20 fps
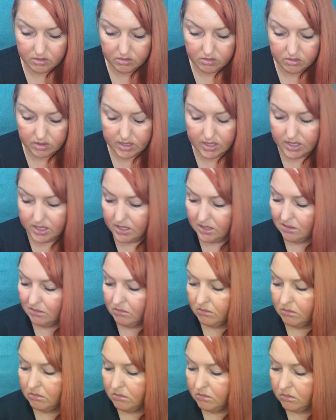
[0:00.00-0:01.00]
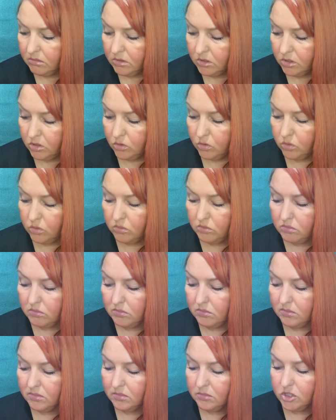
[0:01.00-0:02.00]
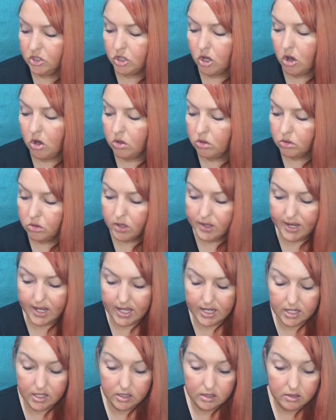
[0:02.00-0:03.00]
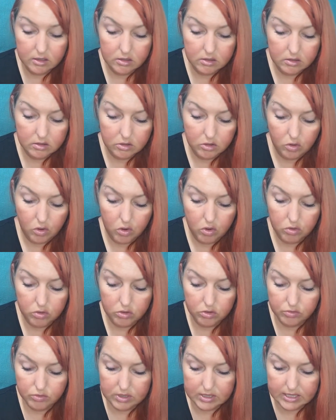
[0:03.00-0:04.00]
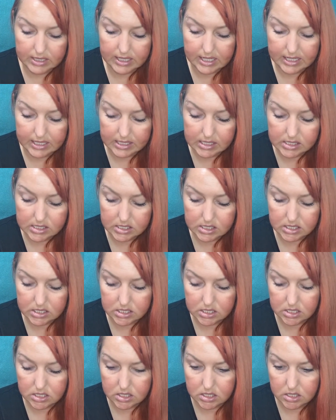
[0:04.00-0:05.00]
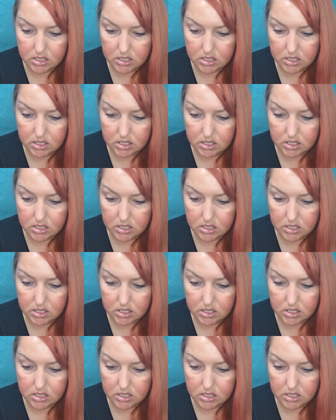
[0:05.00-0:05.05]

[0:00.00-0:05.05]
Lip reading: like, you know, dull or anything. They all look really nice,